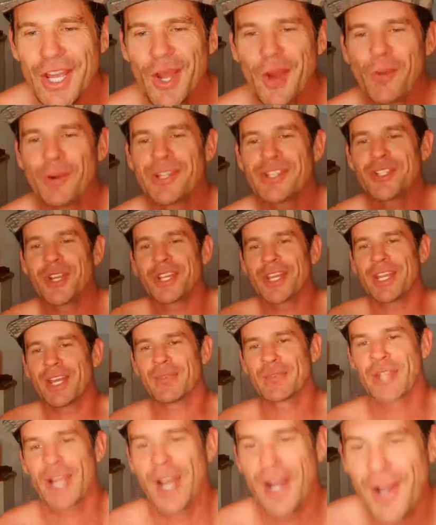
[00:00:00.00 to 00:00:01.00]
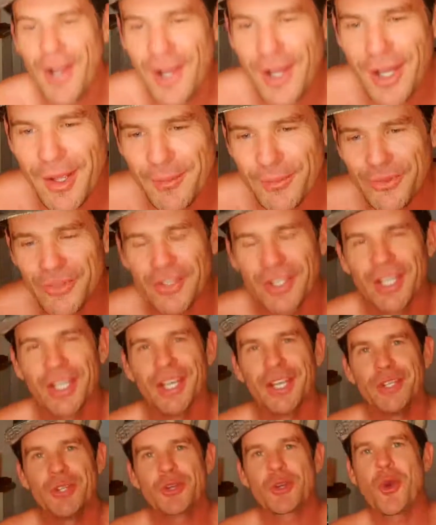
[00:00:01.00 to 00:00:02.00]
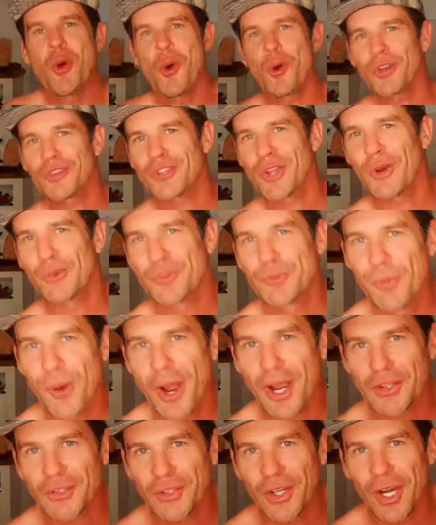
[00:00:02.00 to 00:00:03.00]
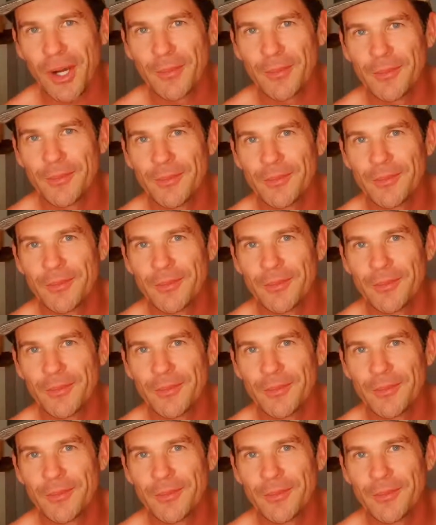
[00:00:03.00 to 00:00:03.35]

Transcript: When you don't get enough carbs, your cortisol spikes up.